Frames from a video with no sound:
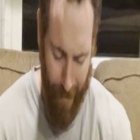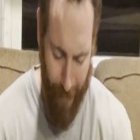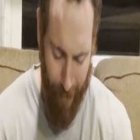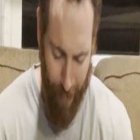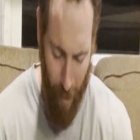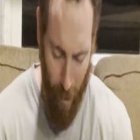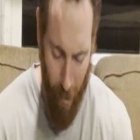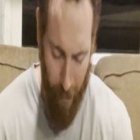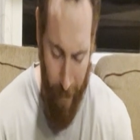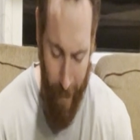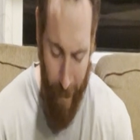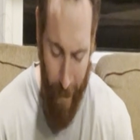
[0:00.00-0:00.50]

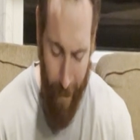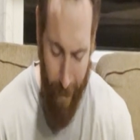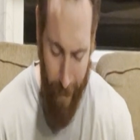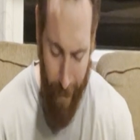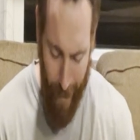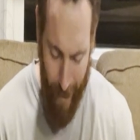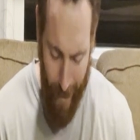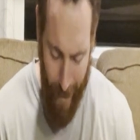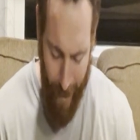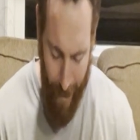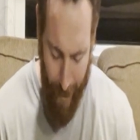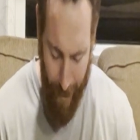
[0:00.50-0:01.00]

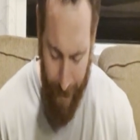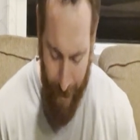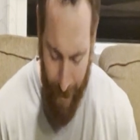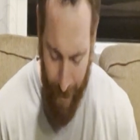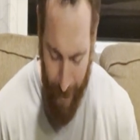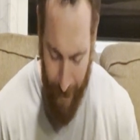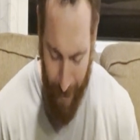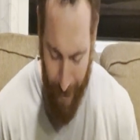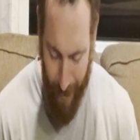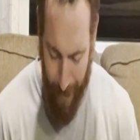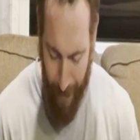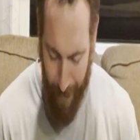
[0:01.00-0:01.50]
mobility
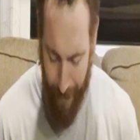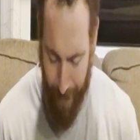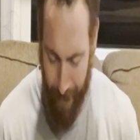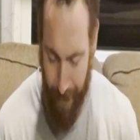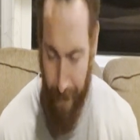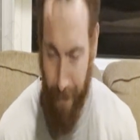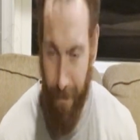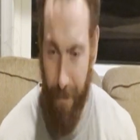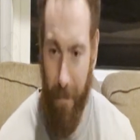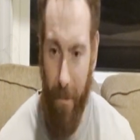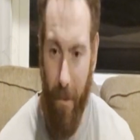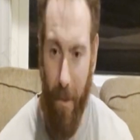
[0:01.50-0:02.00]
issue,
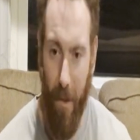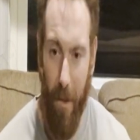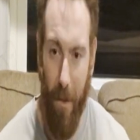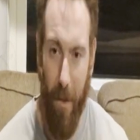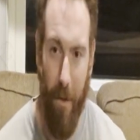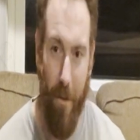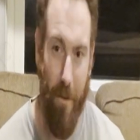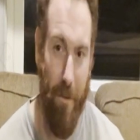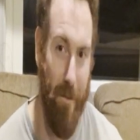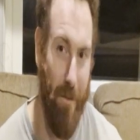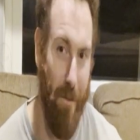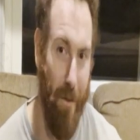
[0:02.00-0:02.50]

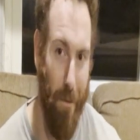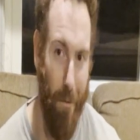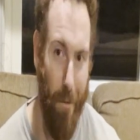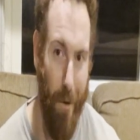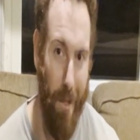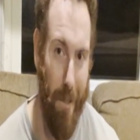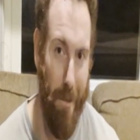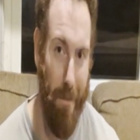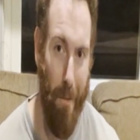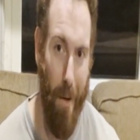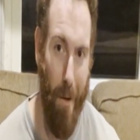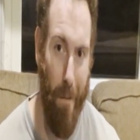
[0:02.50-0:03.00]
because the
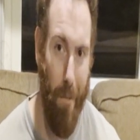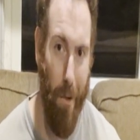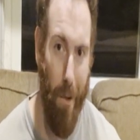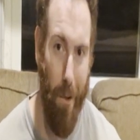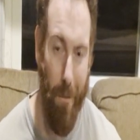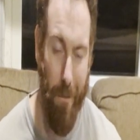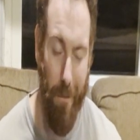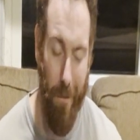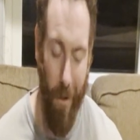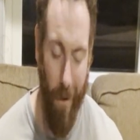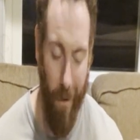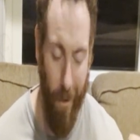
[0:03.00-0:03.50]
rest of my
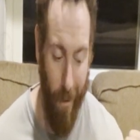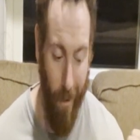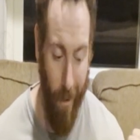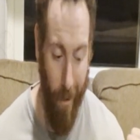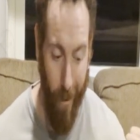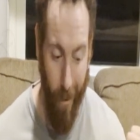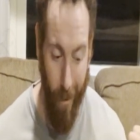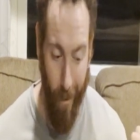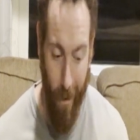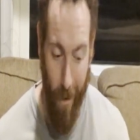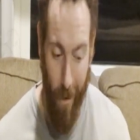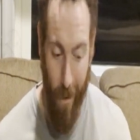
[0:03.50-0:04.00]
boots
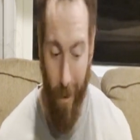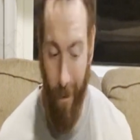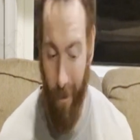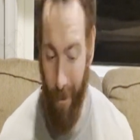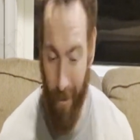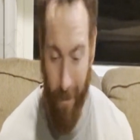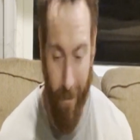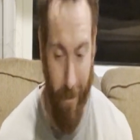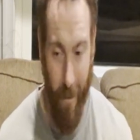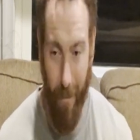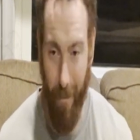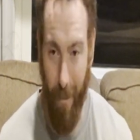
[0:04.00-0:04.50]
are
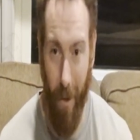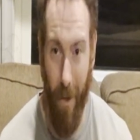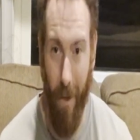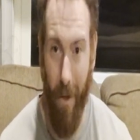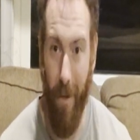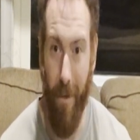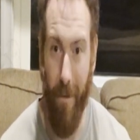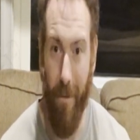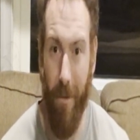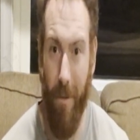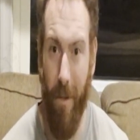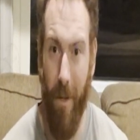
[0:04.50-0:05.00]
all
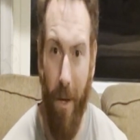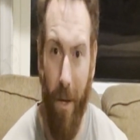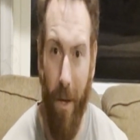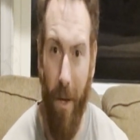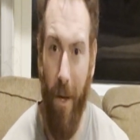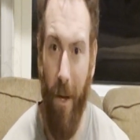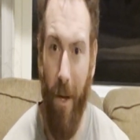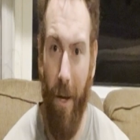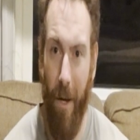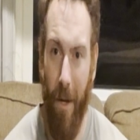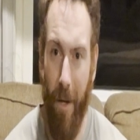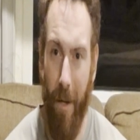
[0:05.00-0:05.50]
slip-ons.
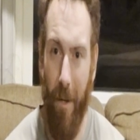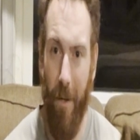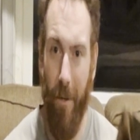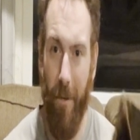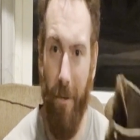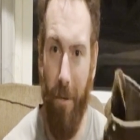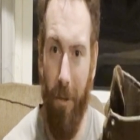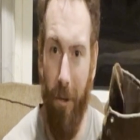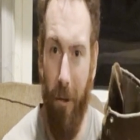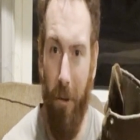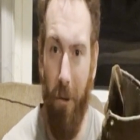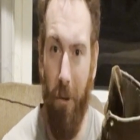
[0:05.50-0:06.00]

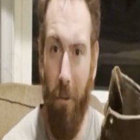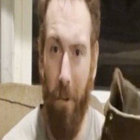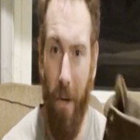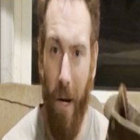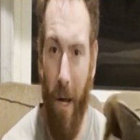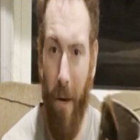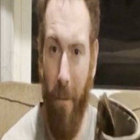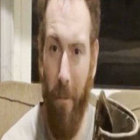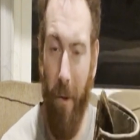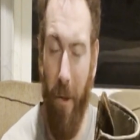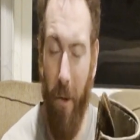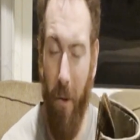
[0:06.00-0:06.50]
So when
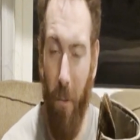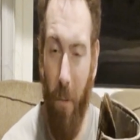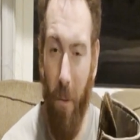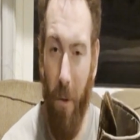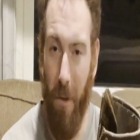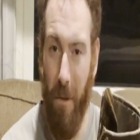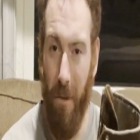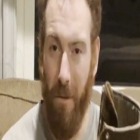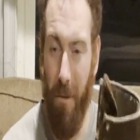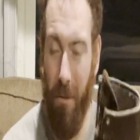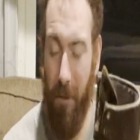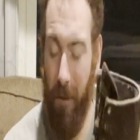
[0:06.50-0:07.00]
I'm in the
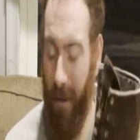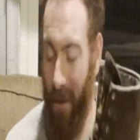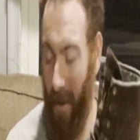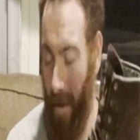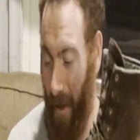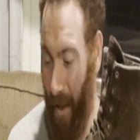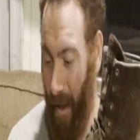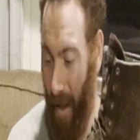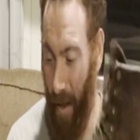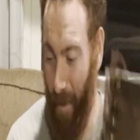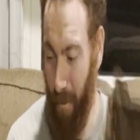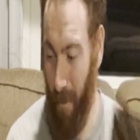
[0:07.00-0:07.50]
woods
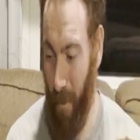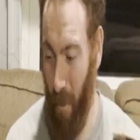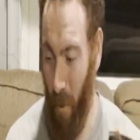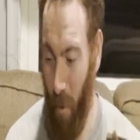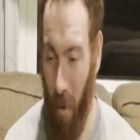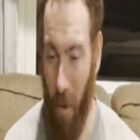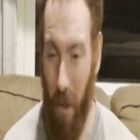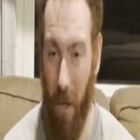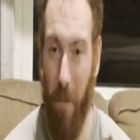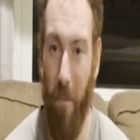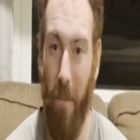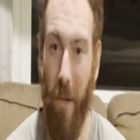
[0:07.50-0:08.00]
and I'm
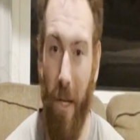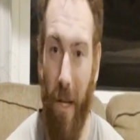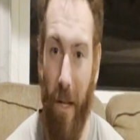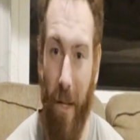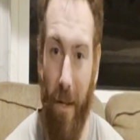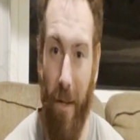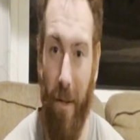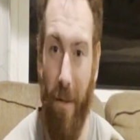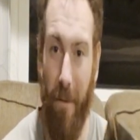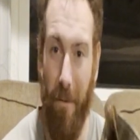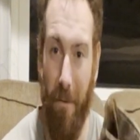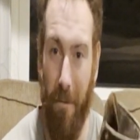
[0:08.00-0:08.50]
going to be
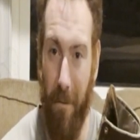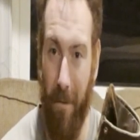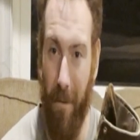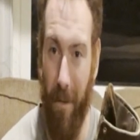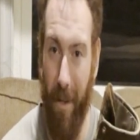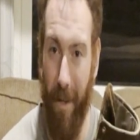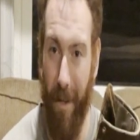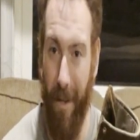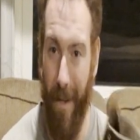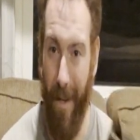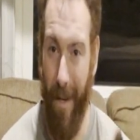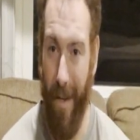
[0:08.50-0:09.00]
in
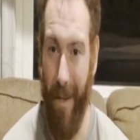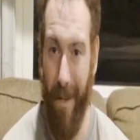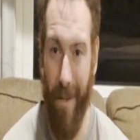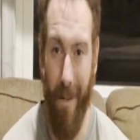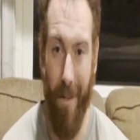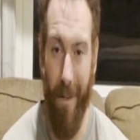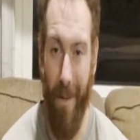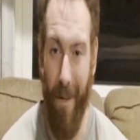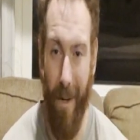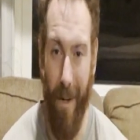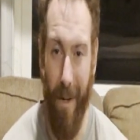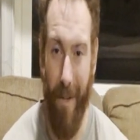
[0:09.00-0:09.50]

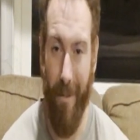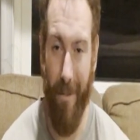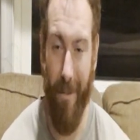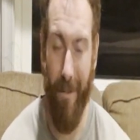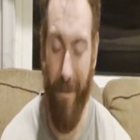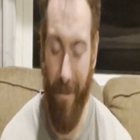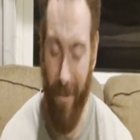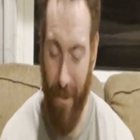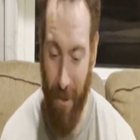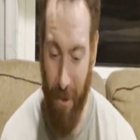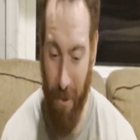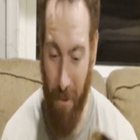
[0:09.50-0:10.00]

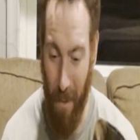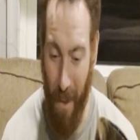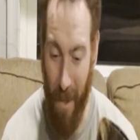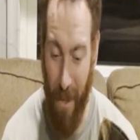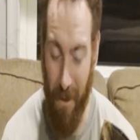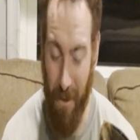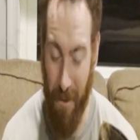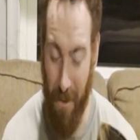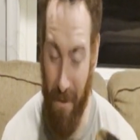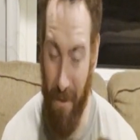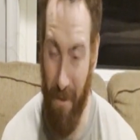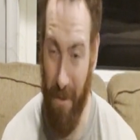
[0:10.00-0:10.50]
inclined
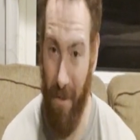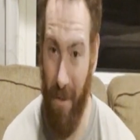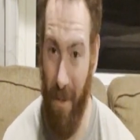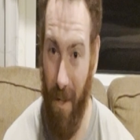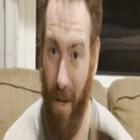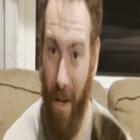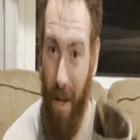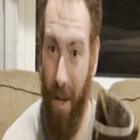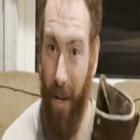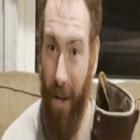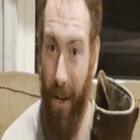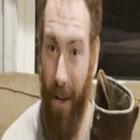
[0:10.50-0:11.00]
situations,
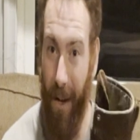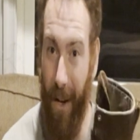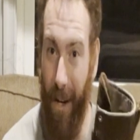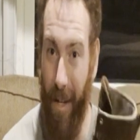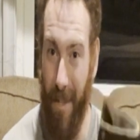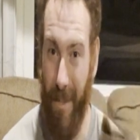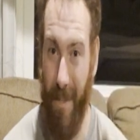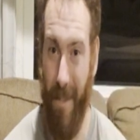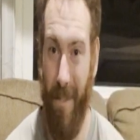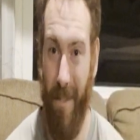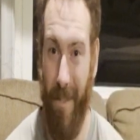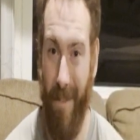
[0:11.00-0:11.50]

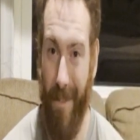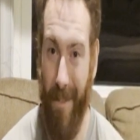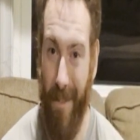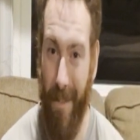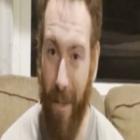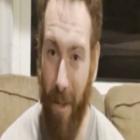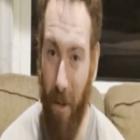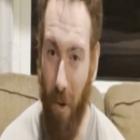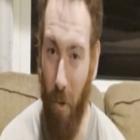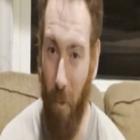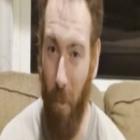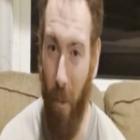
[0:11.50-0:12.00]
I
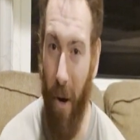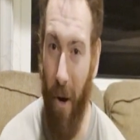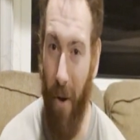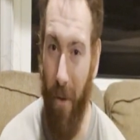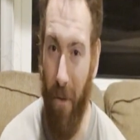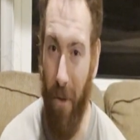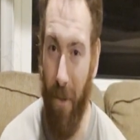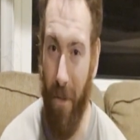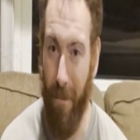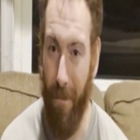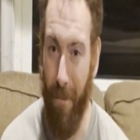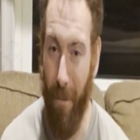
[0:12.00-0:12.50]
still wear
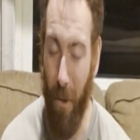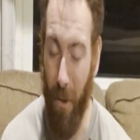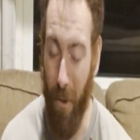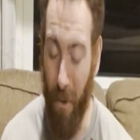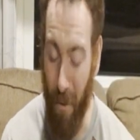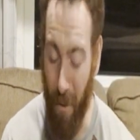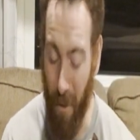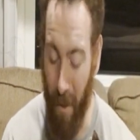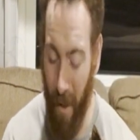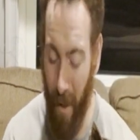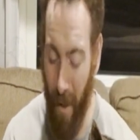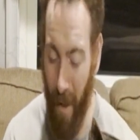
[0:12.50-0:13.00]
this
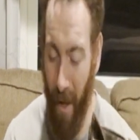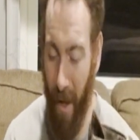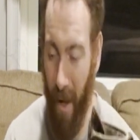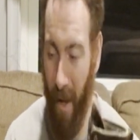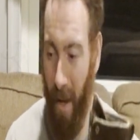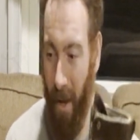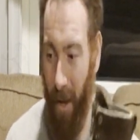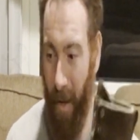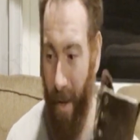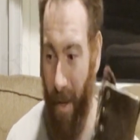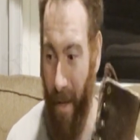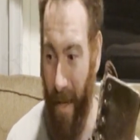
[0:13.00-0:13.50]
boot,
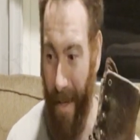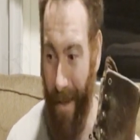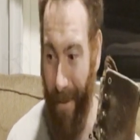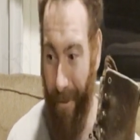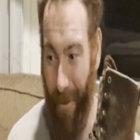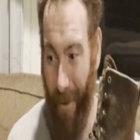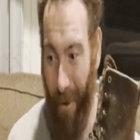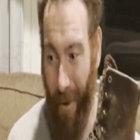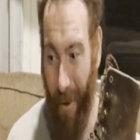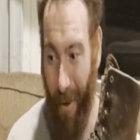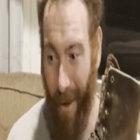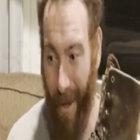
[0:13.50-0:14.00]

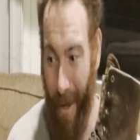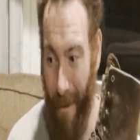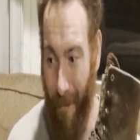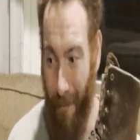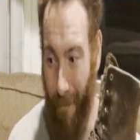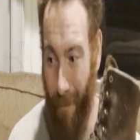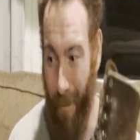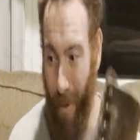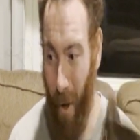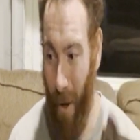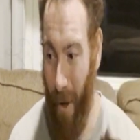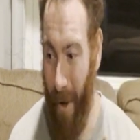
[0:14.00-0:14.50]
even though I
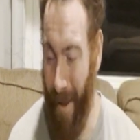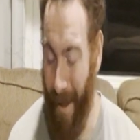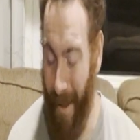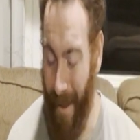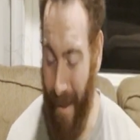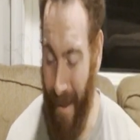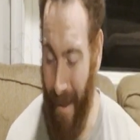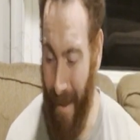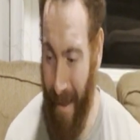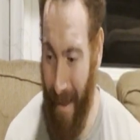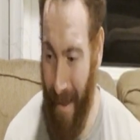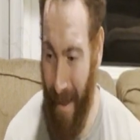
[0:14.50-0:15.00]
bought
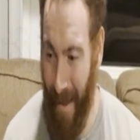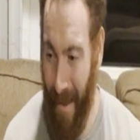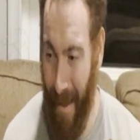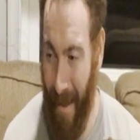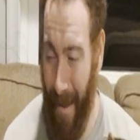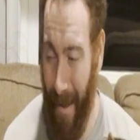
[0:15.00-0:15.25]
it